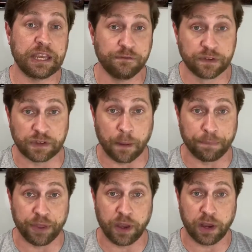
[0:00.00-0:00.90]

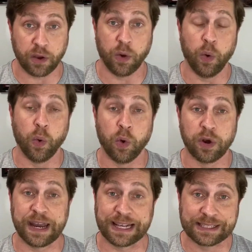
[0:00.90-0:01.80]
something or
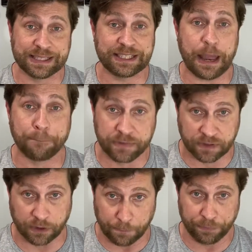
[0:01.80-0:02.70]
accept
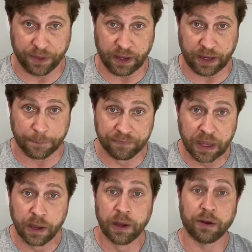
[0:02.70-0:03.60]
something,
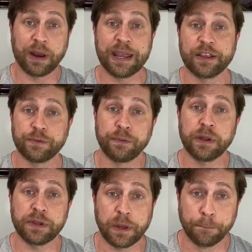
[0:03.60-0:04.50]
right, it's
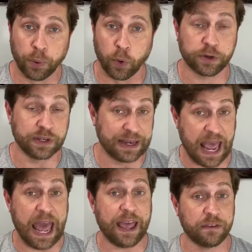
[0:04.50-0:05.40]
really important
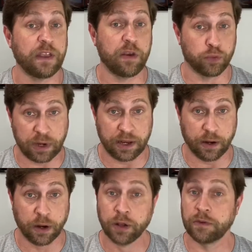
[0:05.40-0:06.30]
as a
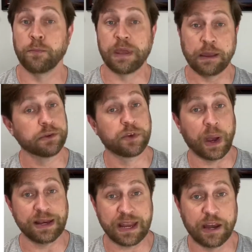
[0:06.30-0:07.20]
reader to be able to
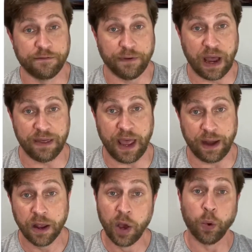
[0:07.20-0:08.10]
identify that.
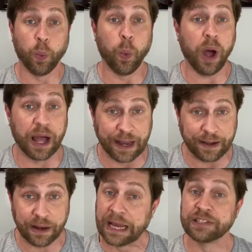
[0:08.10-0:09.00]

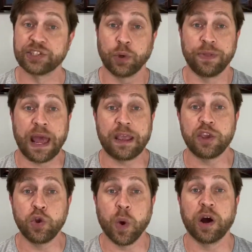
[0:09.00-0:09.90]
One, so that
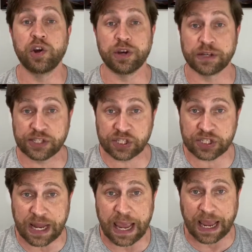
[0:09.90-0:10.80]
you
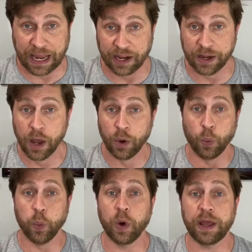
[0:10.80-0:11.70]
understand
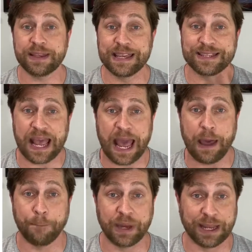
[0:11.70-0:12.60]
what is
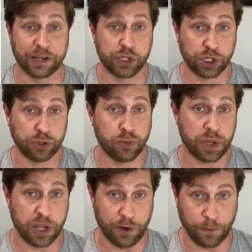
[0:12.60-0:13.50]
happening to
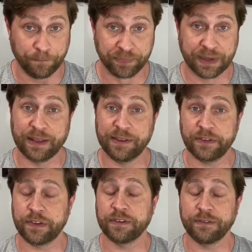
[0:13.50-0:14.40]
you. And
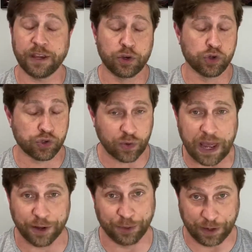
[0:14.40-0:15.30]
this is
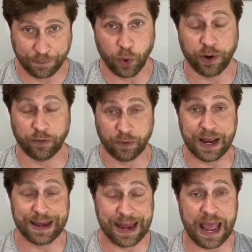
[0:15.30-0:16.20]
incredibly important
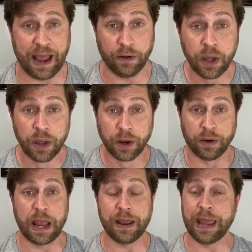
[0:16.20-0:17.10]
right now,
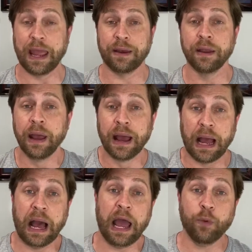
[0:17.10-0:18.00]
right? And
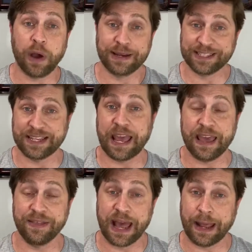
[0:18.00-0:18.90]
I want to say
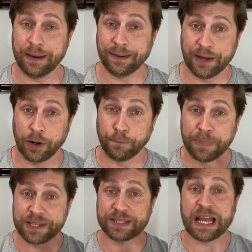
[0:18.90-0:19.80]
that,
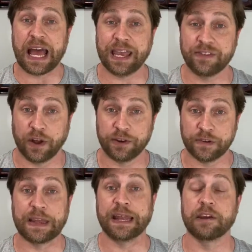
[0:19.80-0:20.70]
besides
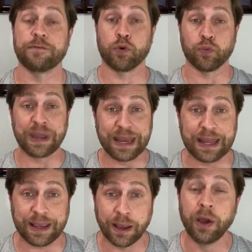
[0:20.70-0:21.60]
understanding it for
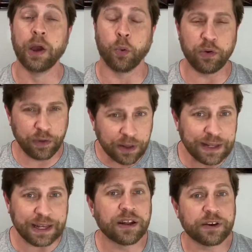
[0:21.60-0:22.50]
reading, we really
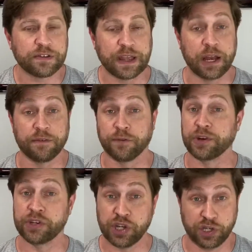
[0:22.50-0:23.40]
need to understand it for
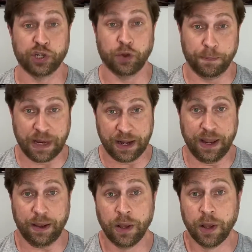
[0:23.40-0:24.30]
digital
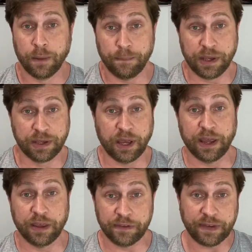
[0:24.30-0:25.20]
media
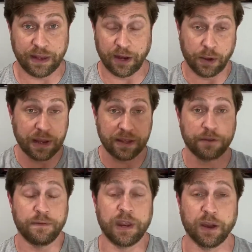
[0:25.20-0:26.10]
because, and this
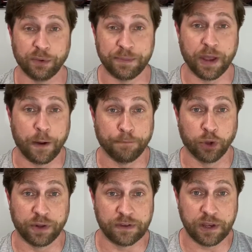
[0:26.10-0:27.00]
video will be
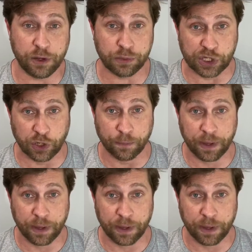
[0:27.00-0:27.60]
uploaded to YouTube.